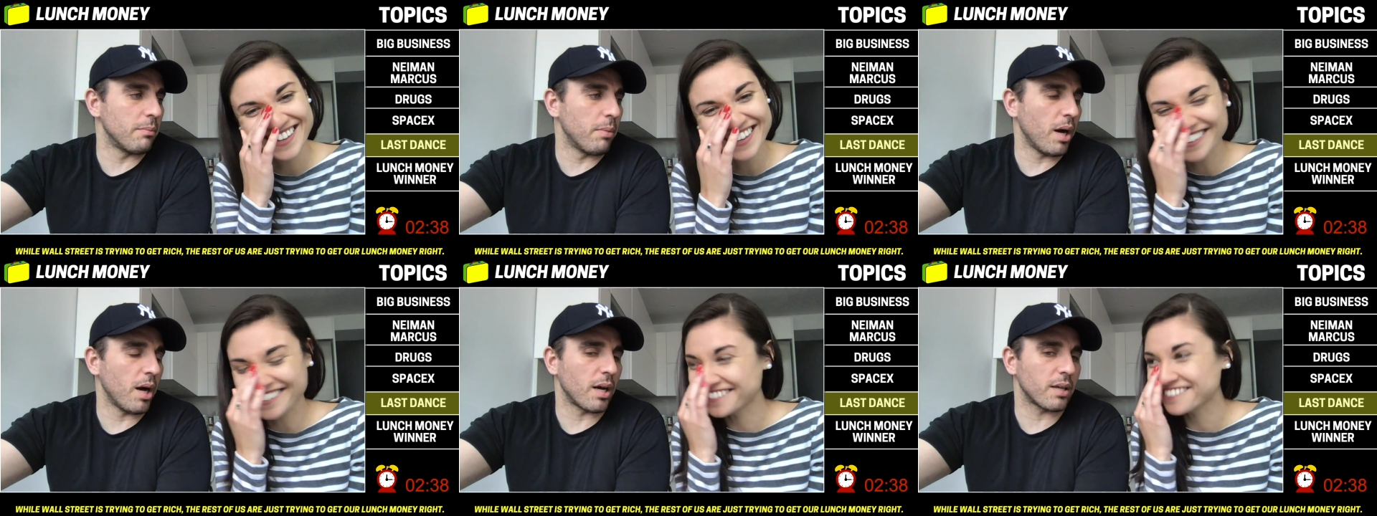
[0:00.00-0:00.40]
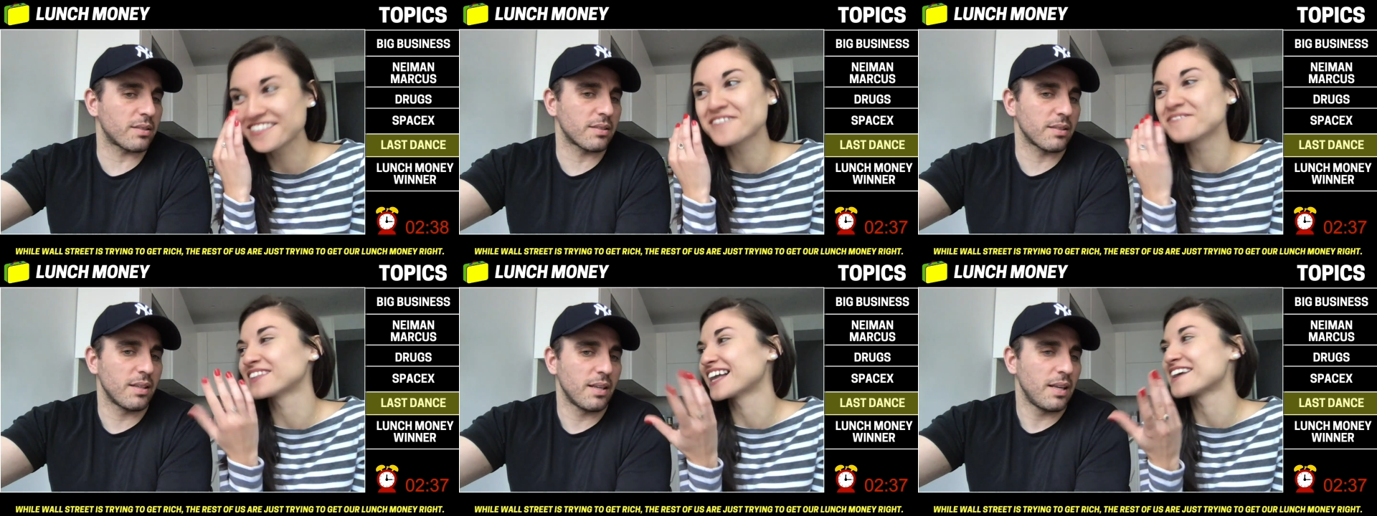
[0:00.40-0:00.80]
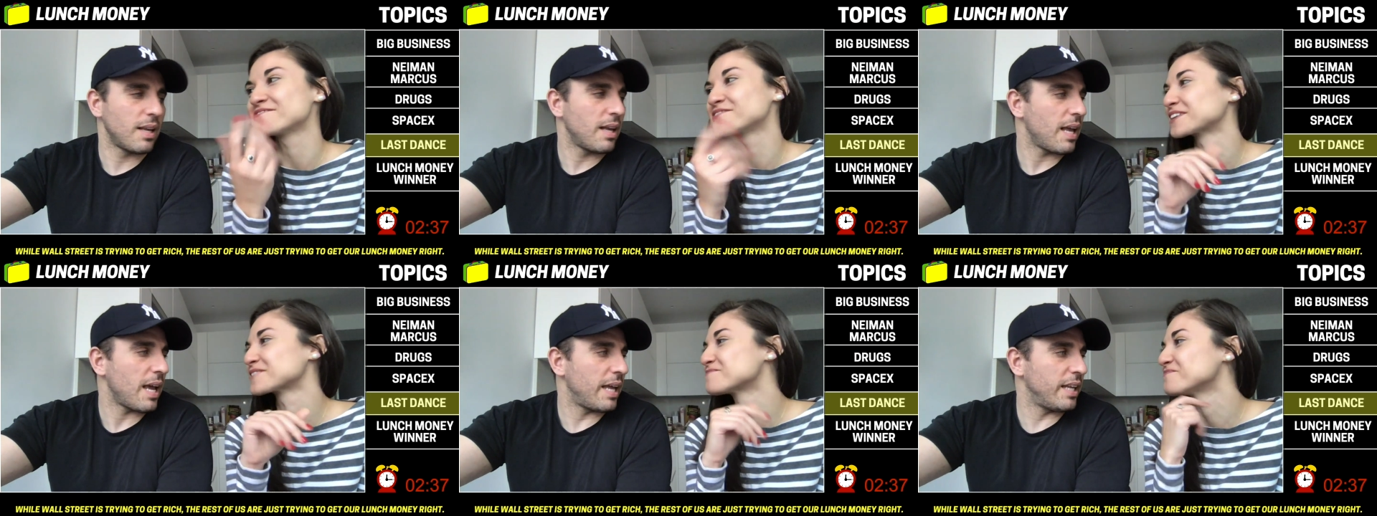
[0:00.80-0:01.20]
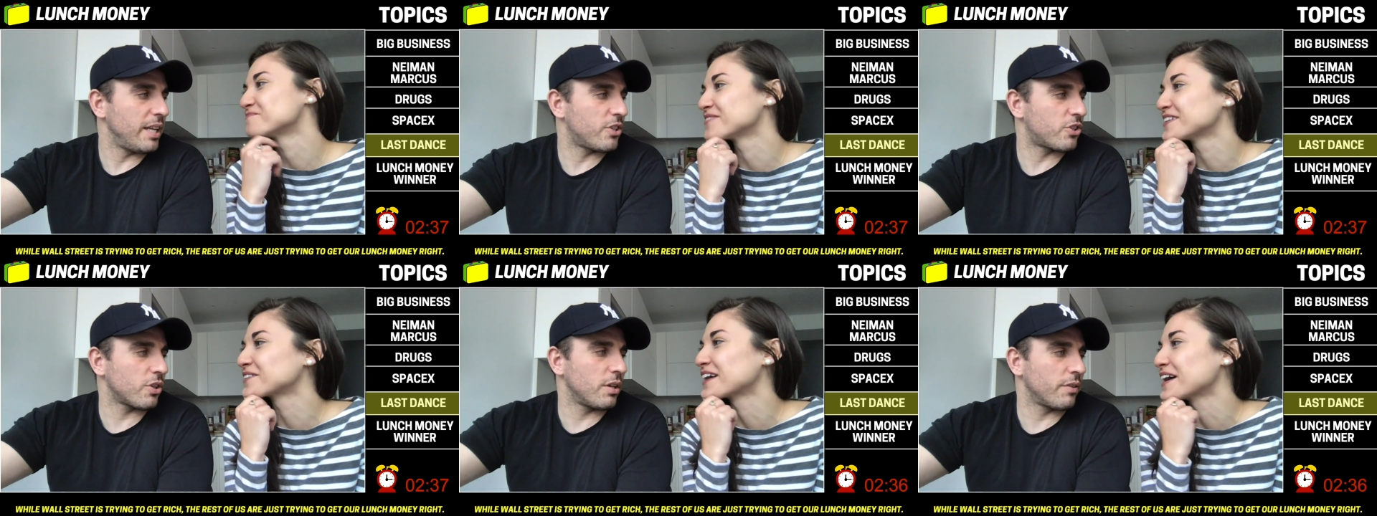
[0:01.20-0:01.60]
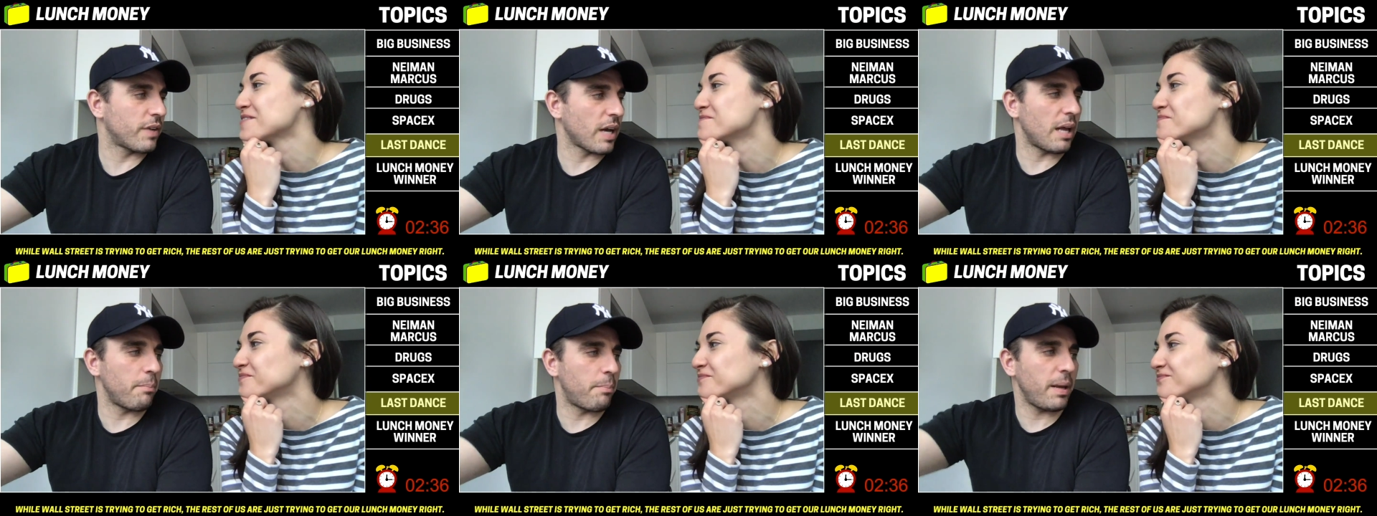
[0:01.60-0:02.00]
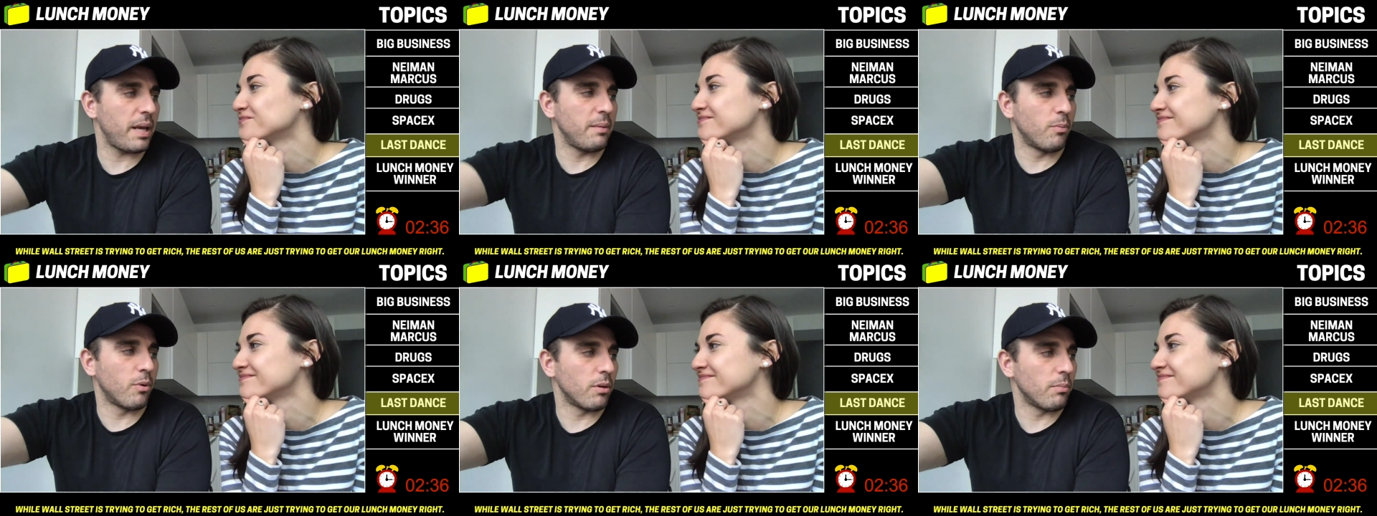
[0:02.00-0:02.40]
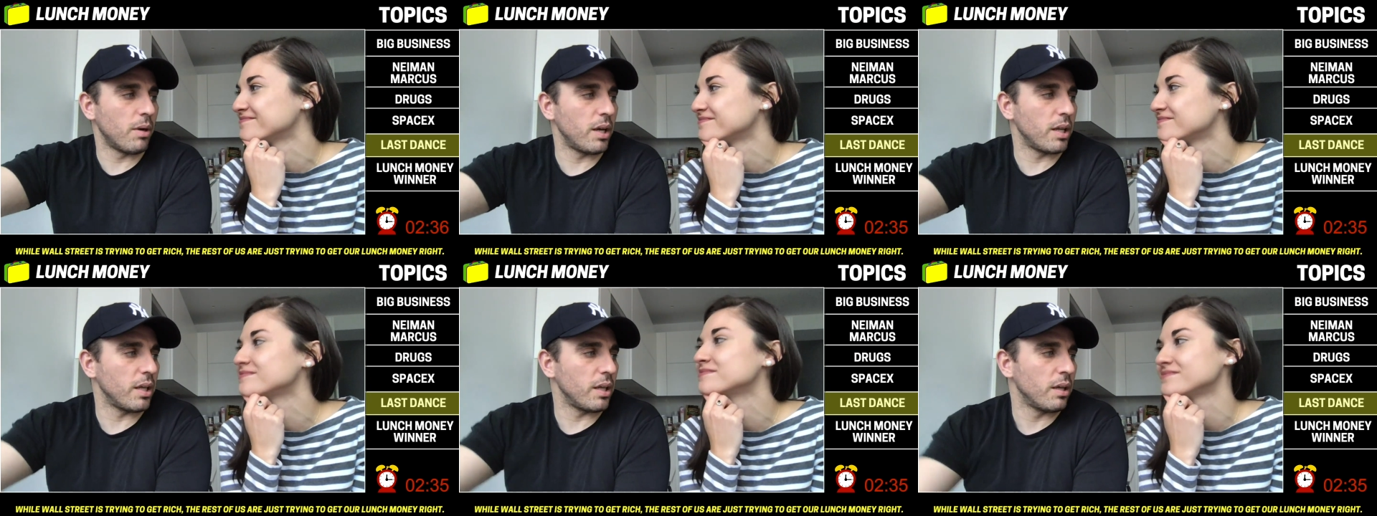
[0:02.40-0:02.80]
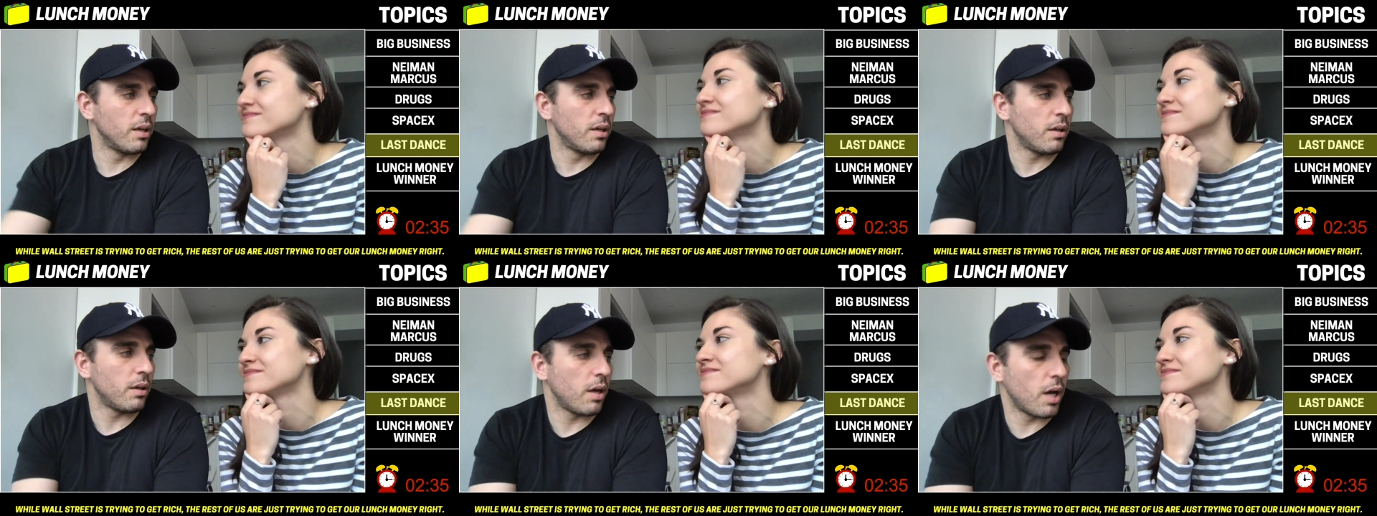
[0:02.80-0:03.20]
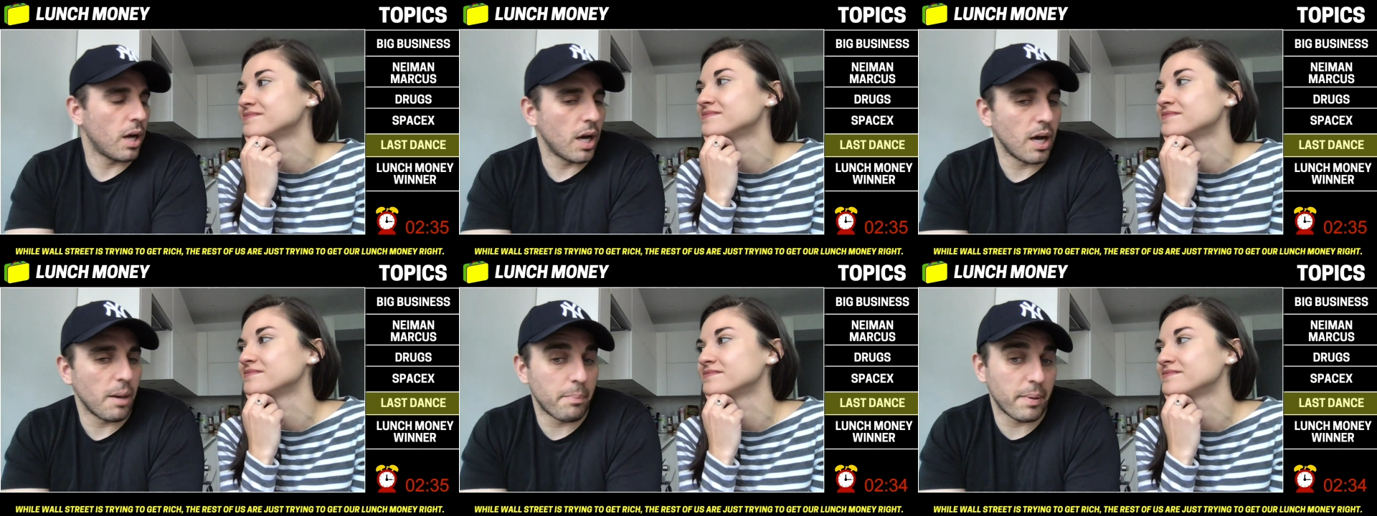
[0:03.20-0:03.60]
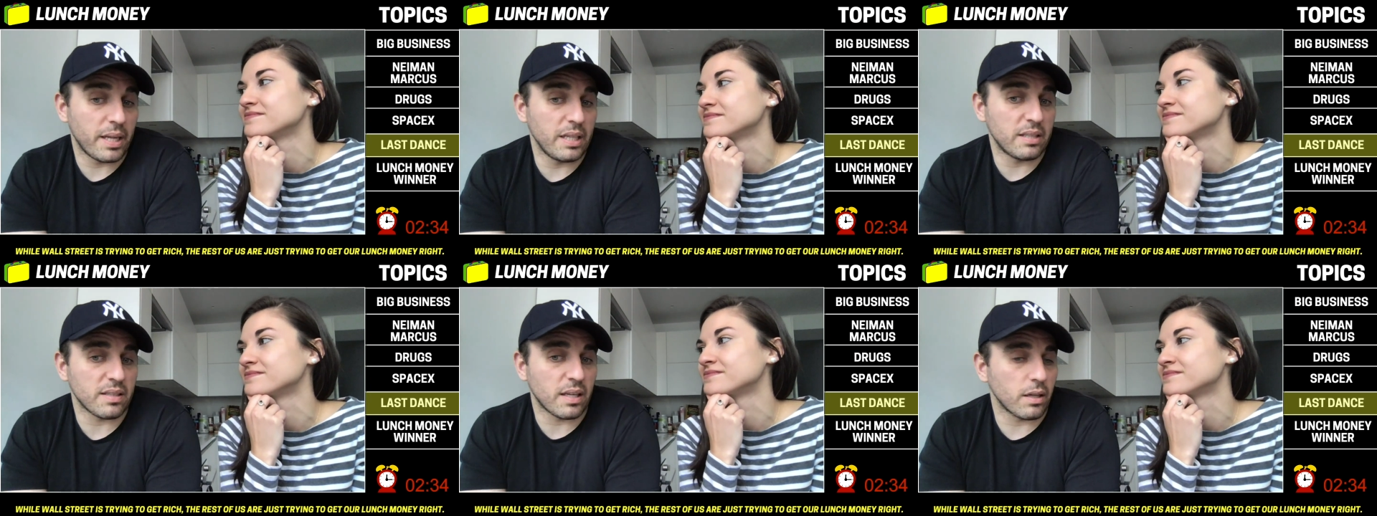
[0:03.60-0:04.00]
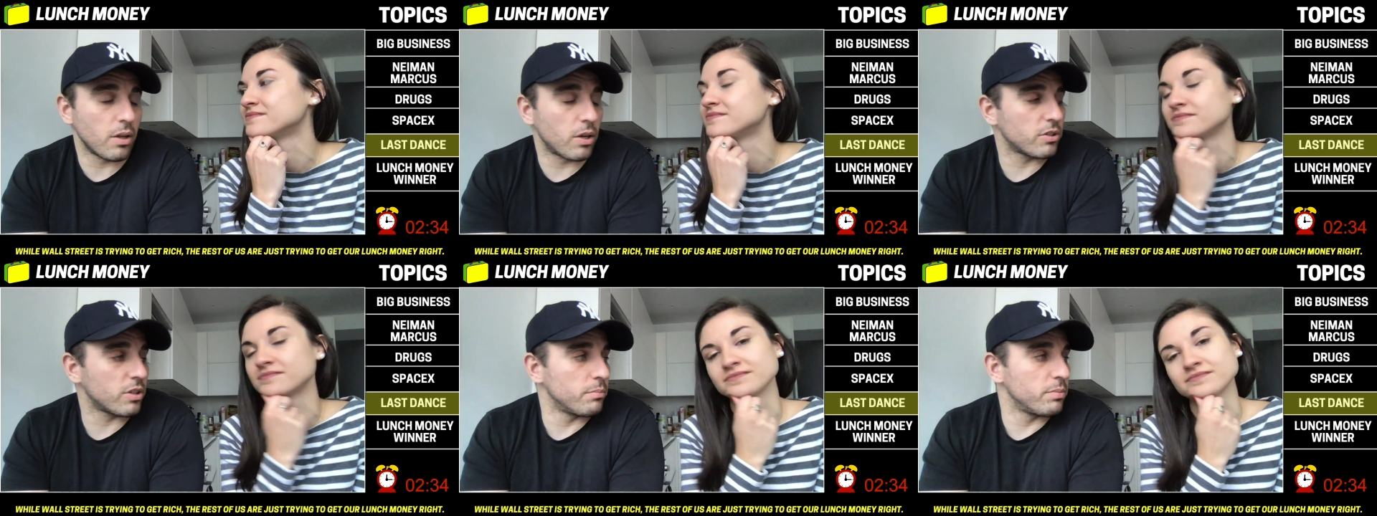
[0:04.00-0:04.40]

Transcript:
Speaker 1: bucks. and he should okay. have gotten paid more money, uh, but he signed a long term